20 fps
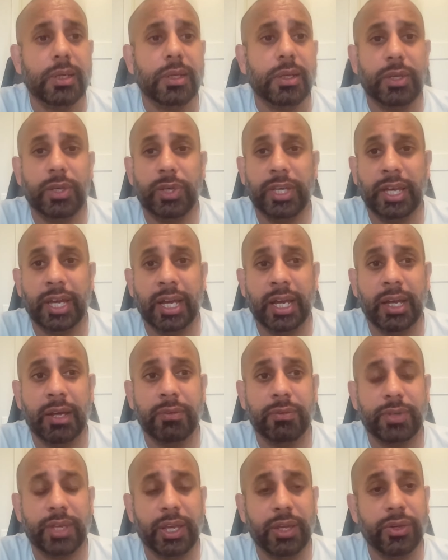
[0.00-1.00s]
We
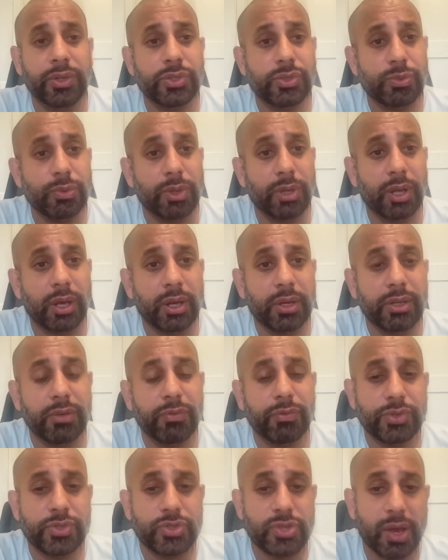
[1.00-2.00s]
have catered to a lot of
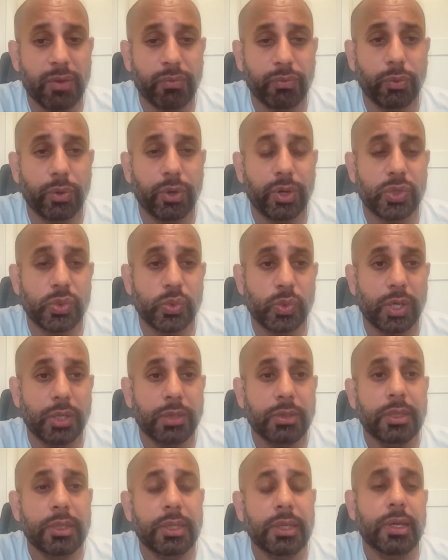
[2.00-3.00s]
different software as well.